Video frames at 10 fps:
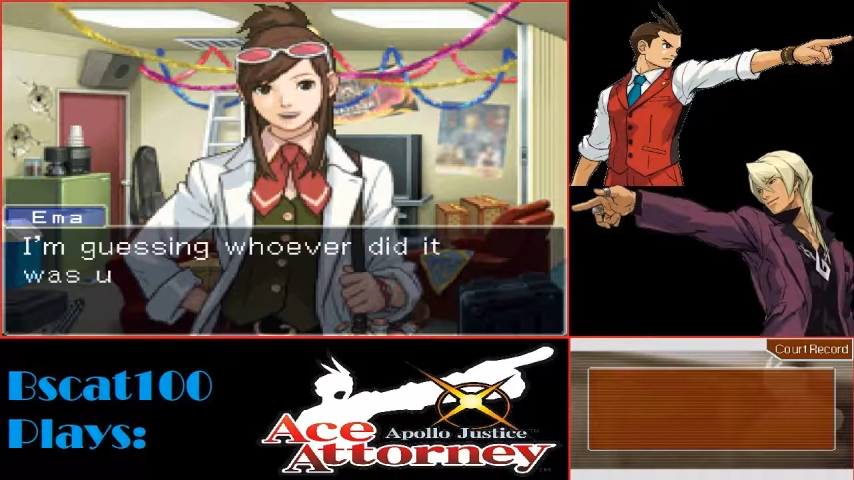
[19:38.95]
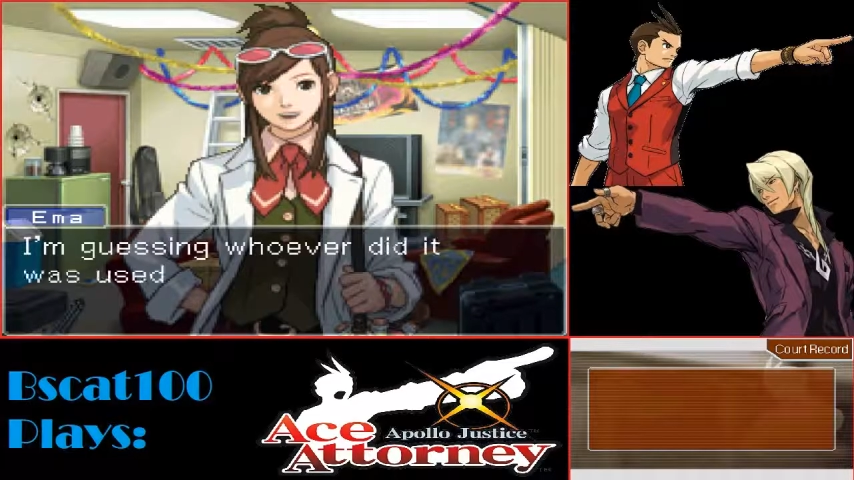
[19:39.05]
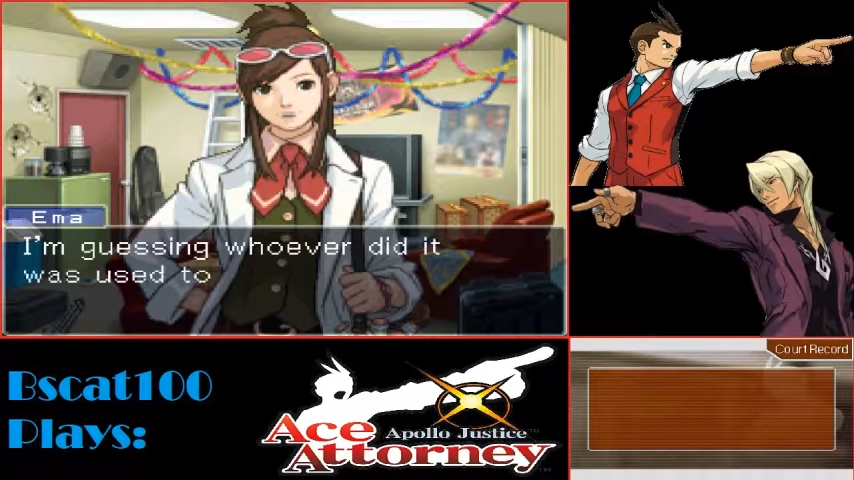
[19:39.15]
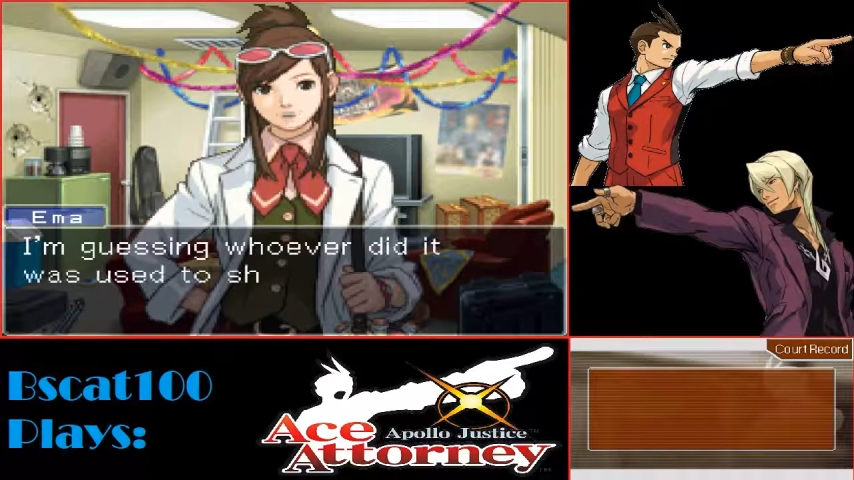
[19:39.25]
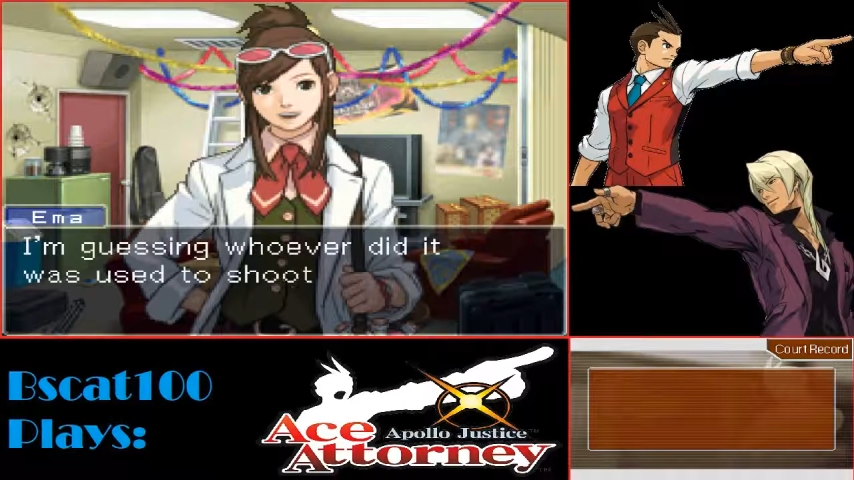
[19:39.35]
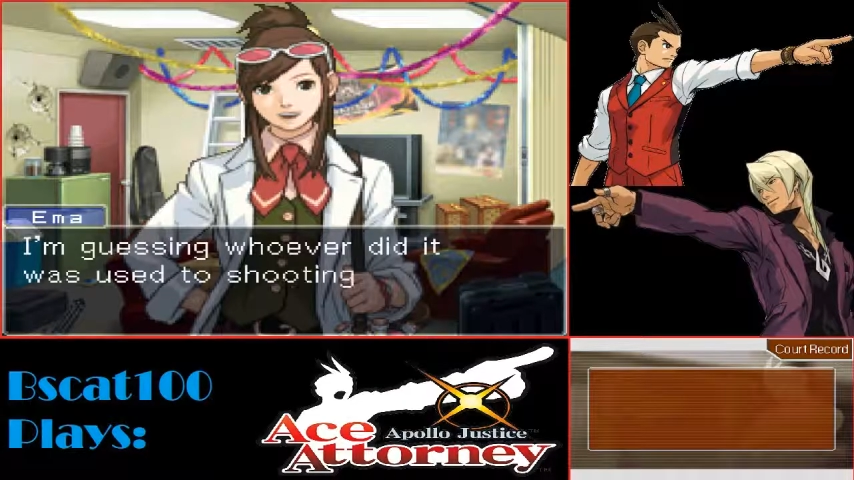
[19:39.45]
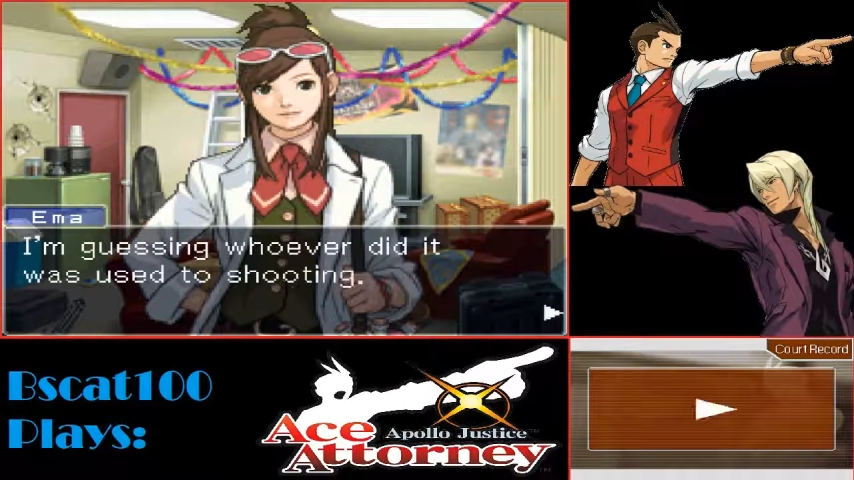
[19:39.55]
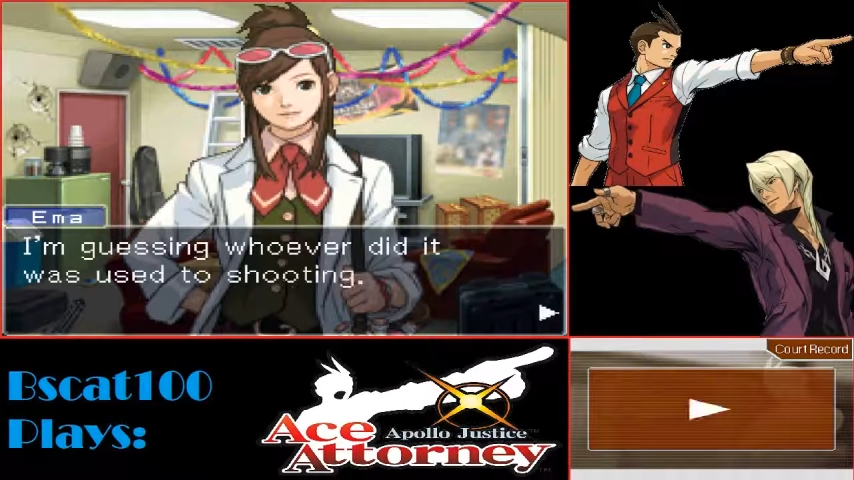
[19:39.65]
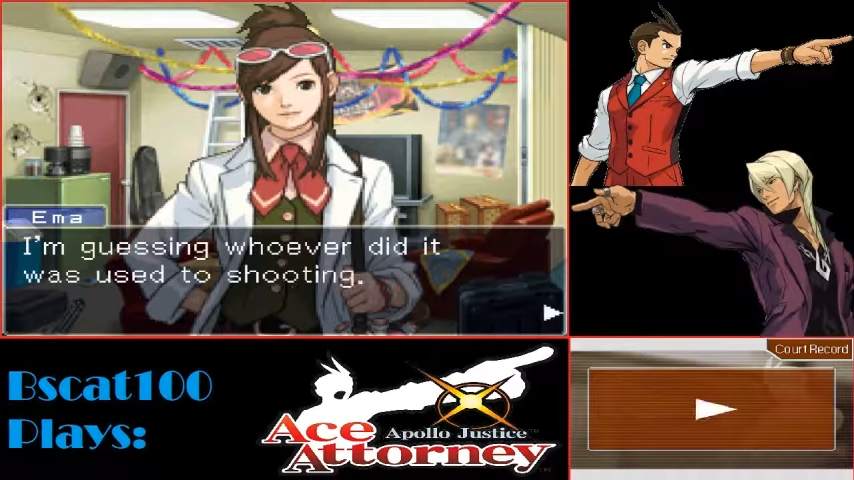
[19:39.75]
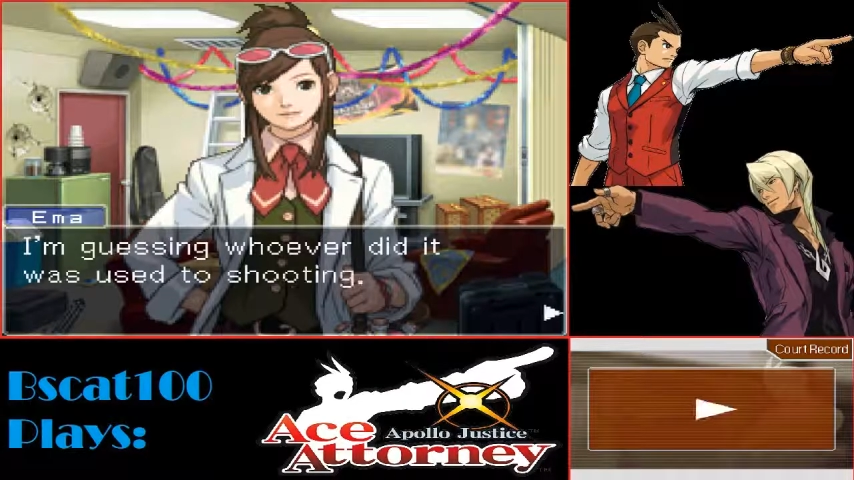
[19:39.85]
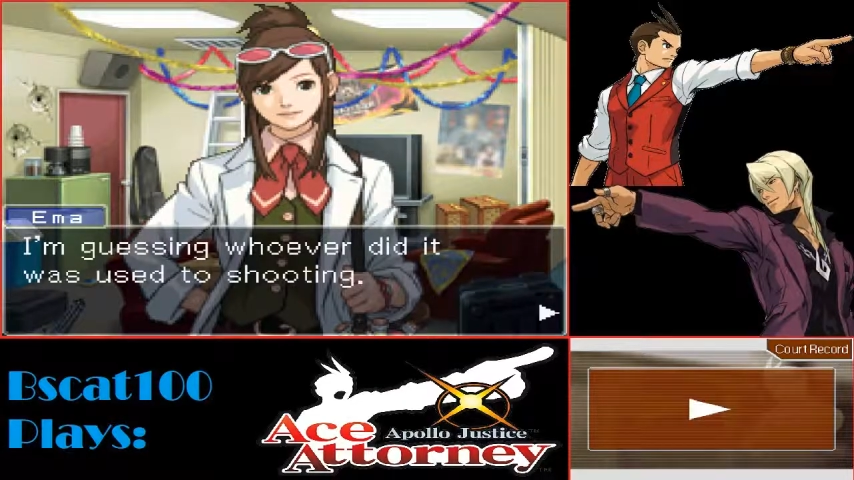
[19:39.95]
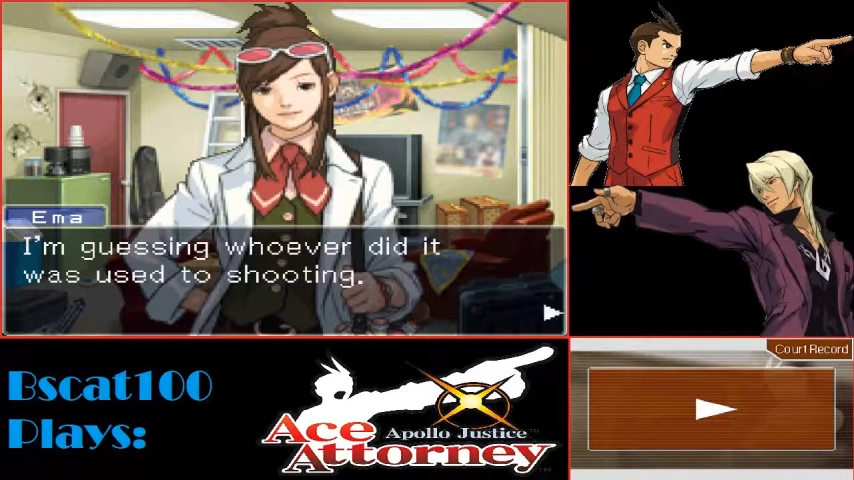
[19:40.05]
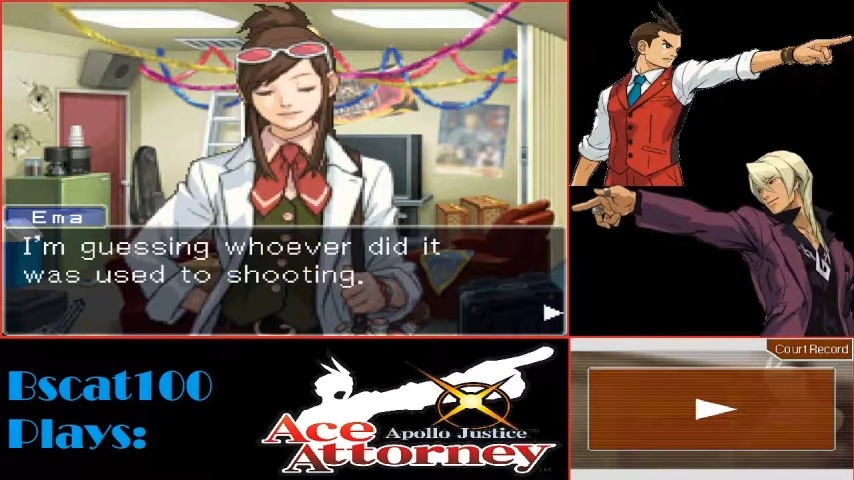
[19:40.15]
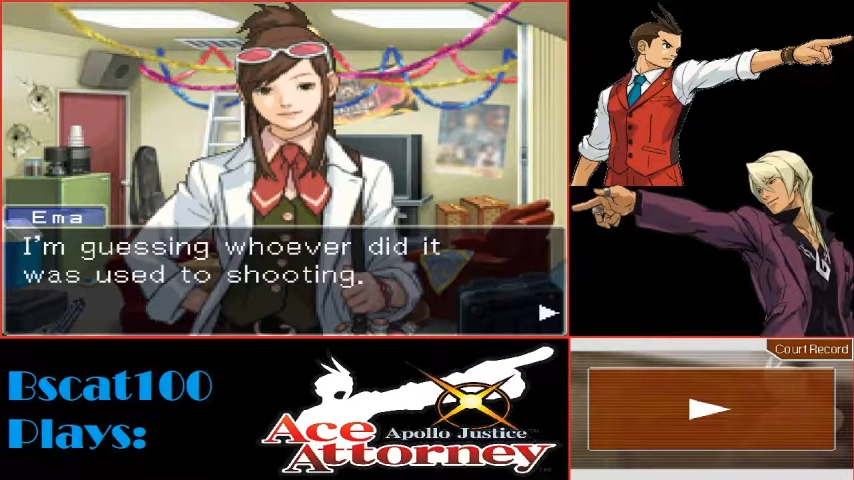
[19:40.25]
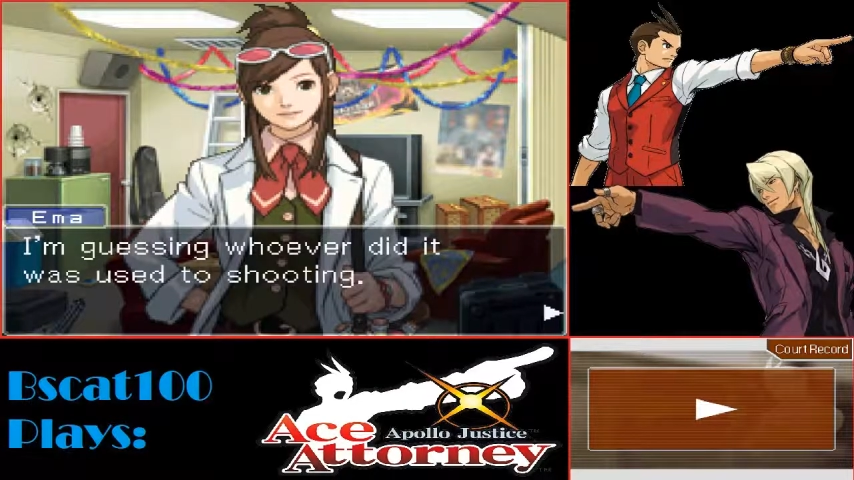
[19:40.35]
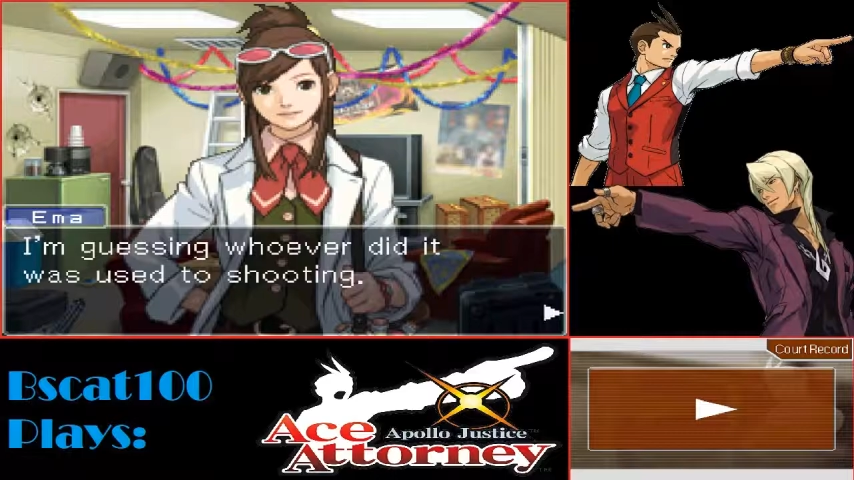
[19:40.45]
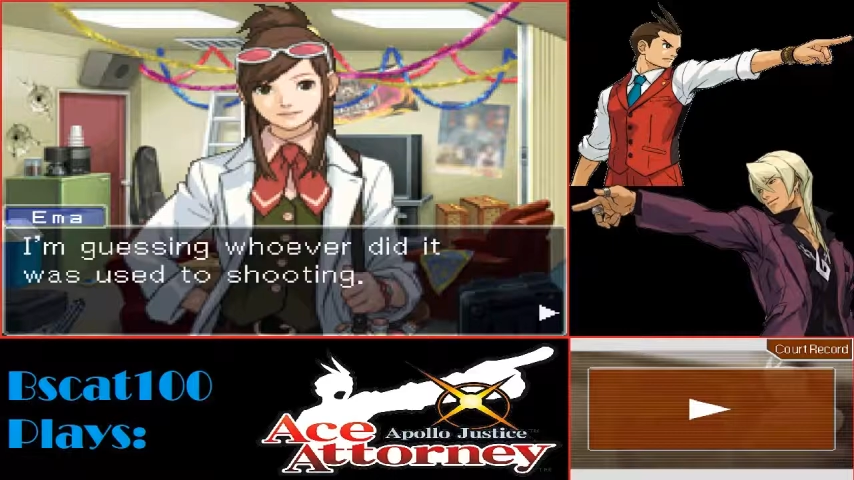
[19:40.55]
Guessing whoever did it was used to